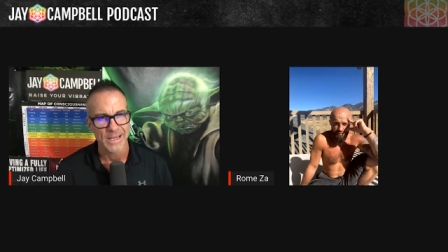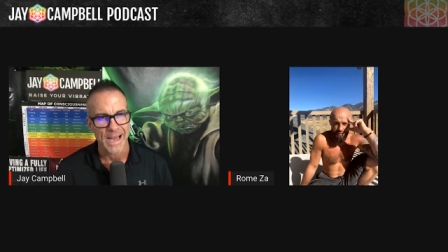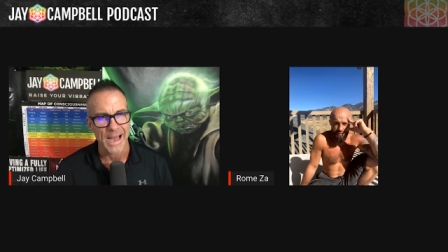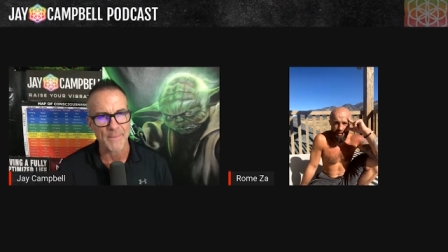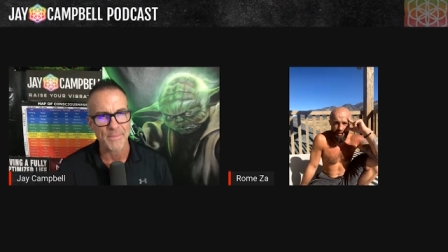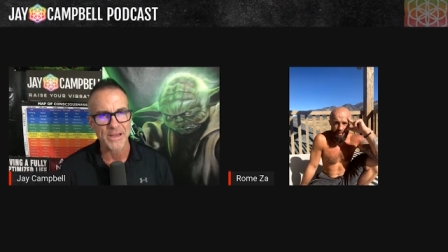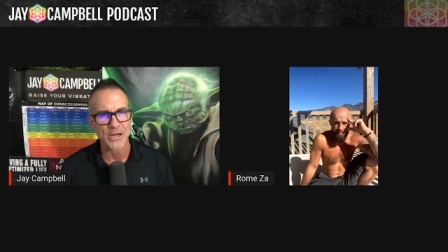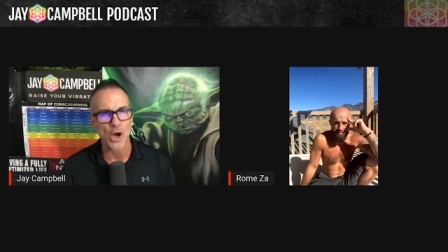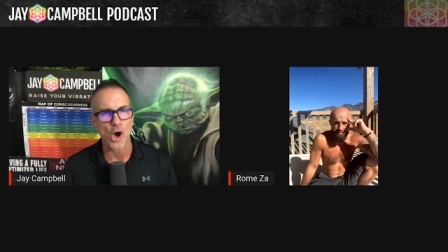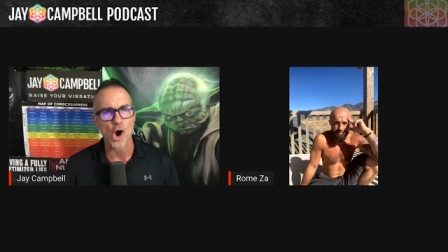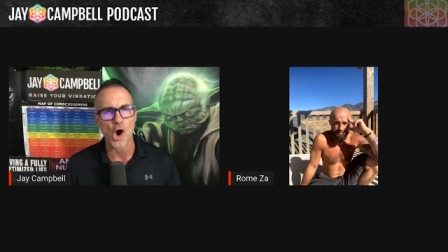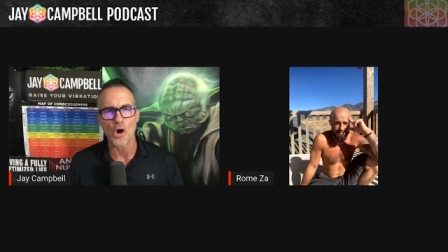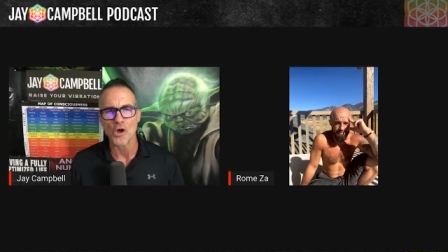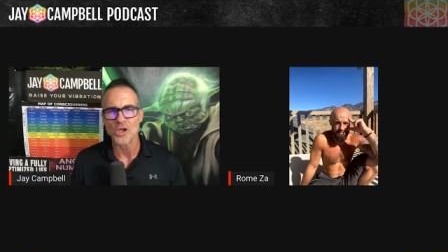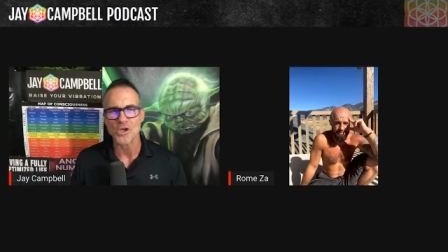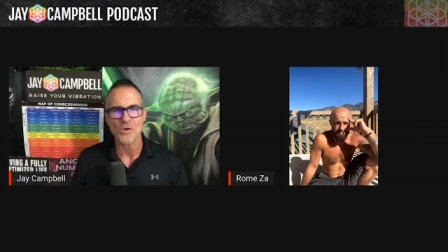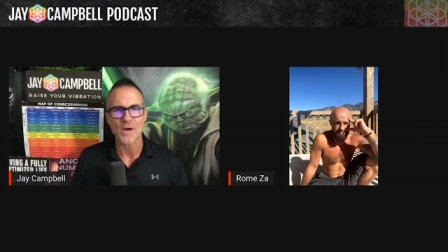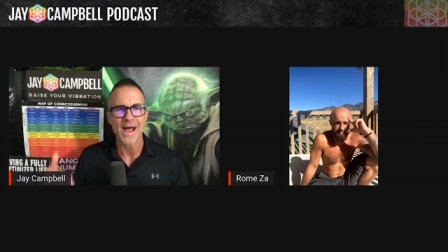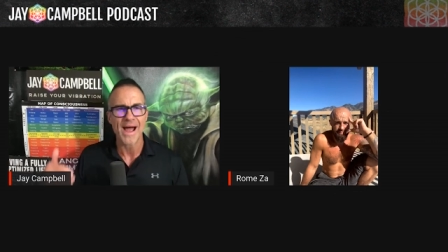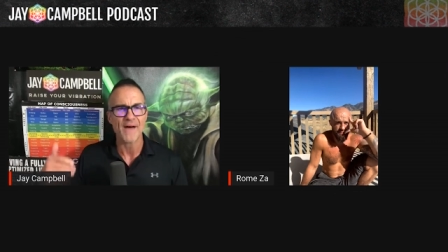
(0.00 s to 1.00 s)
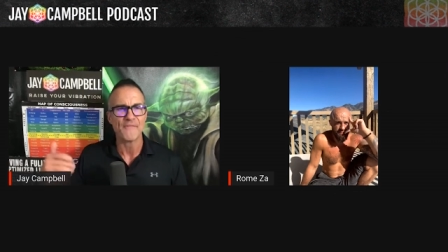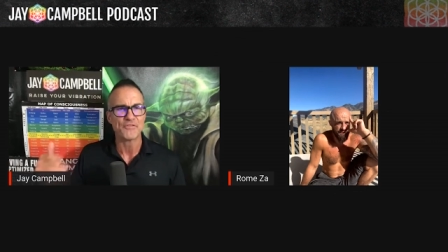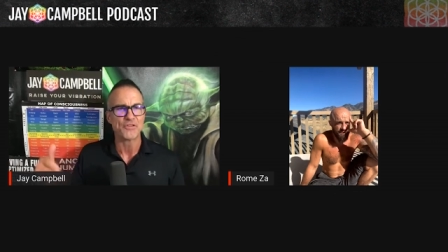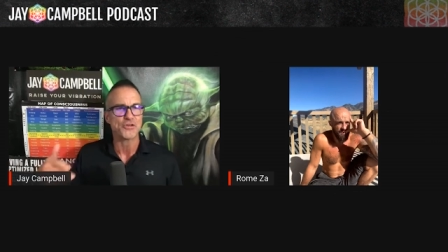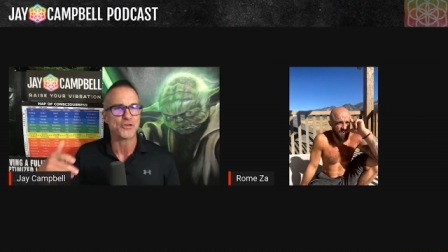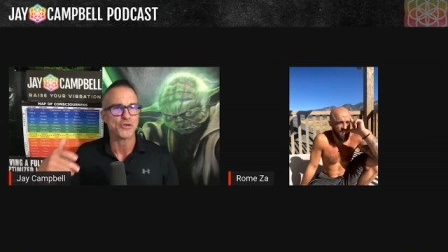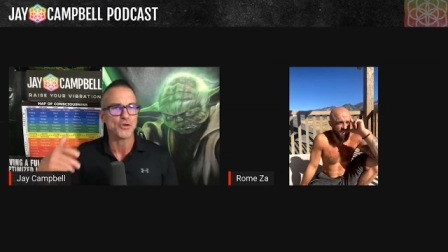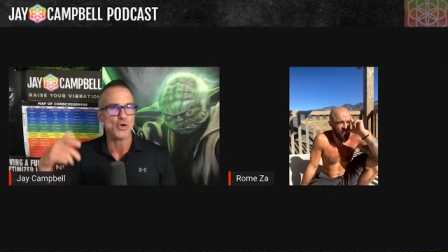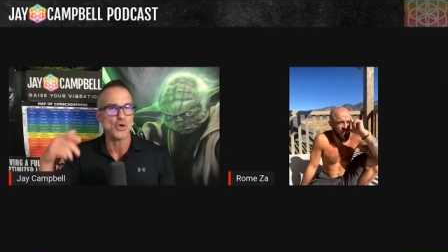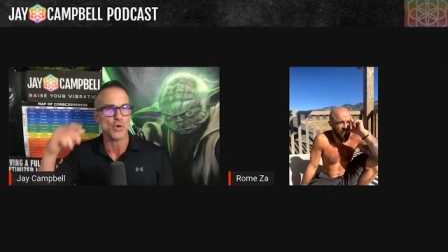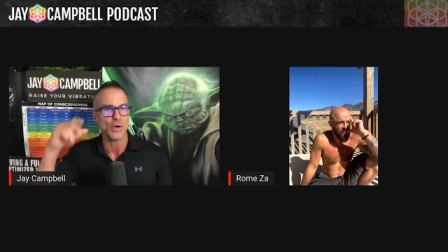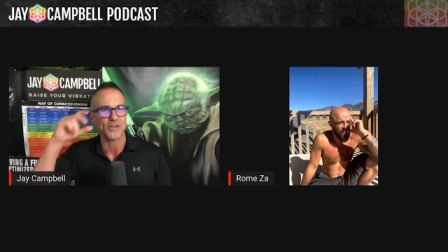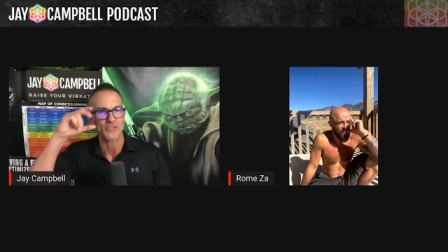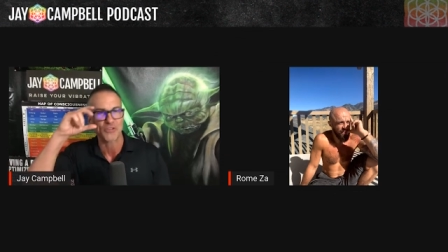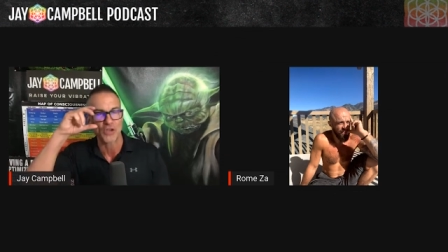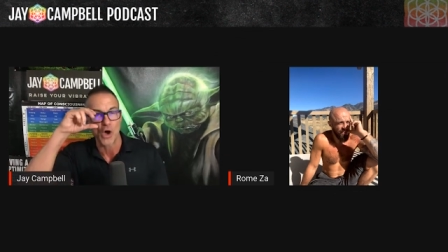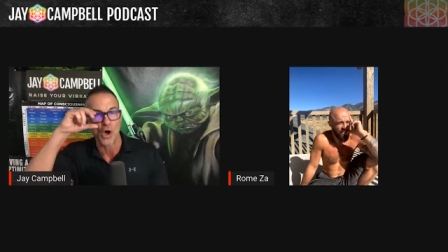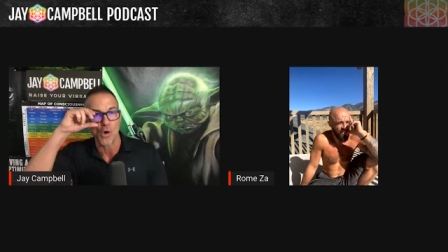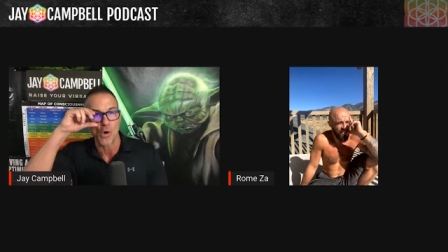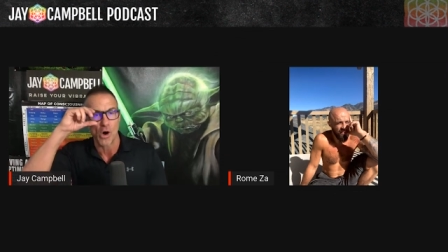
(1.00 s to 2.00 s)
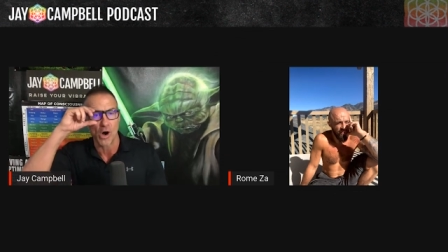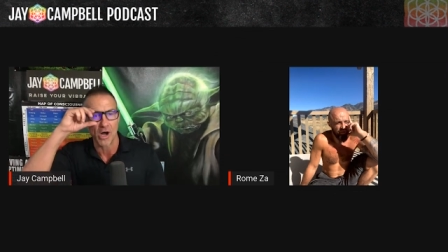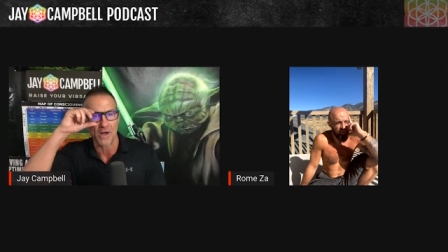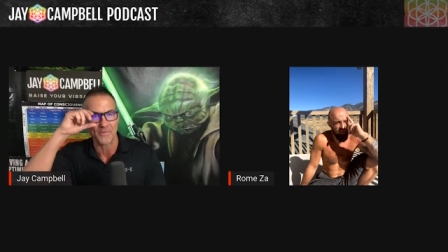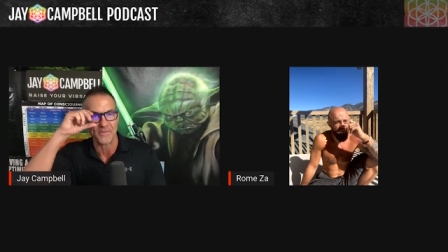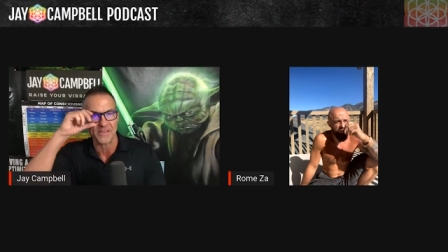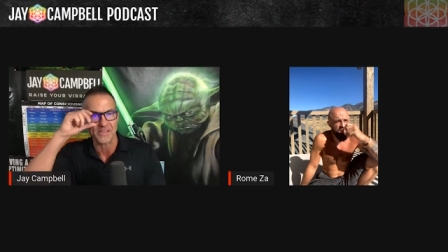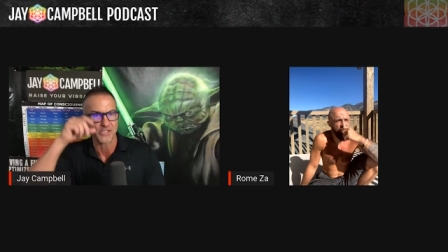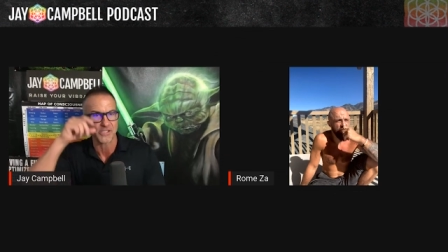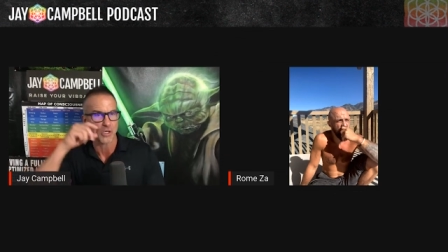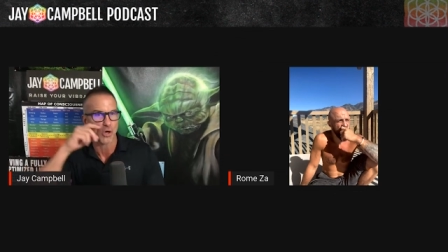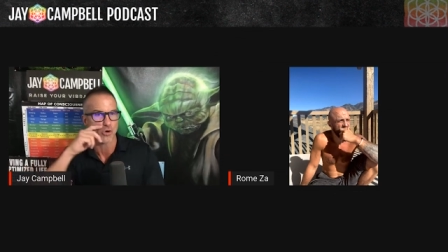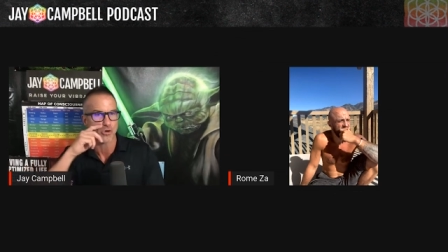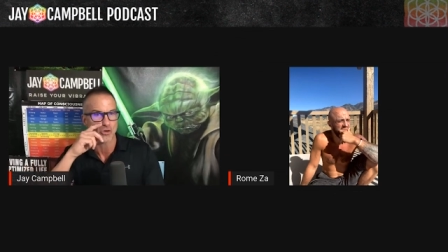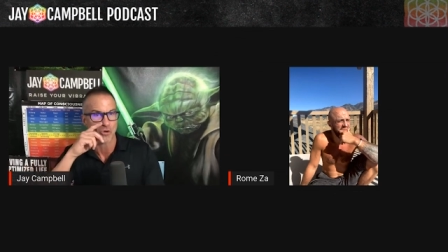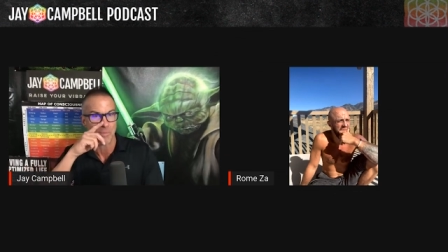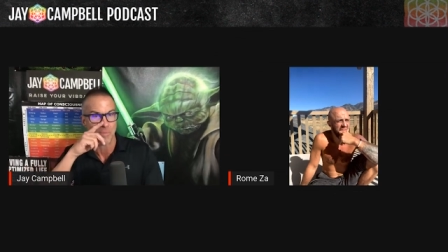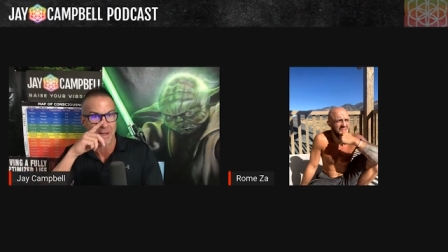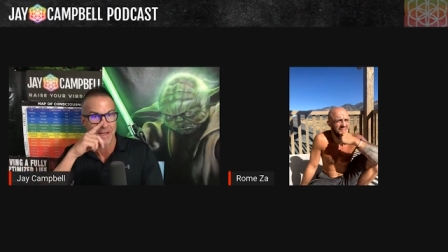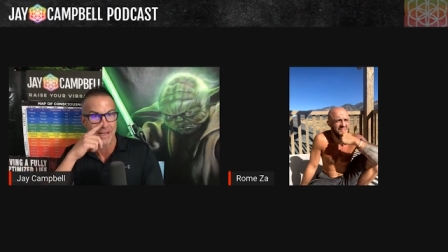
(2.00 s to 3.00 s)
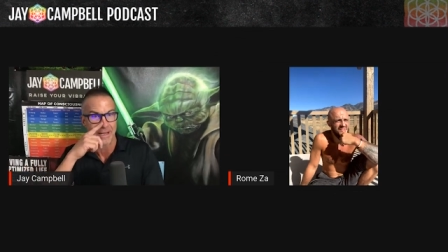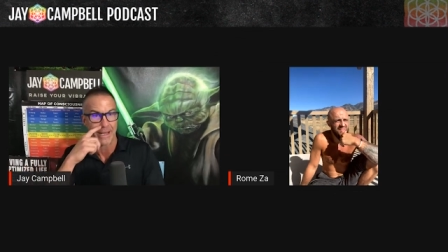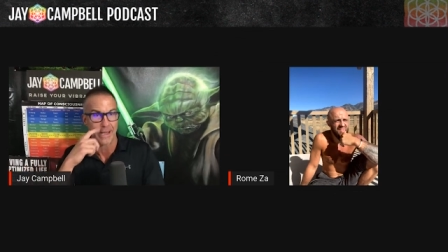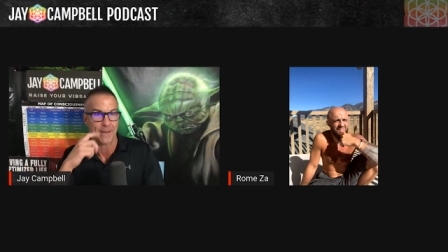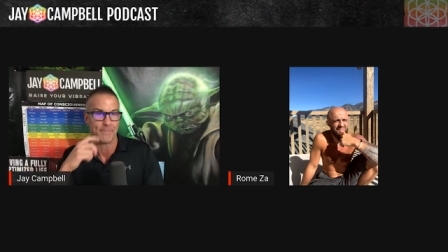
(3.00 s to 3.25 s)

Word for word: I mean, all you have to do is go on these social media.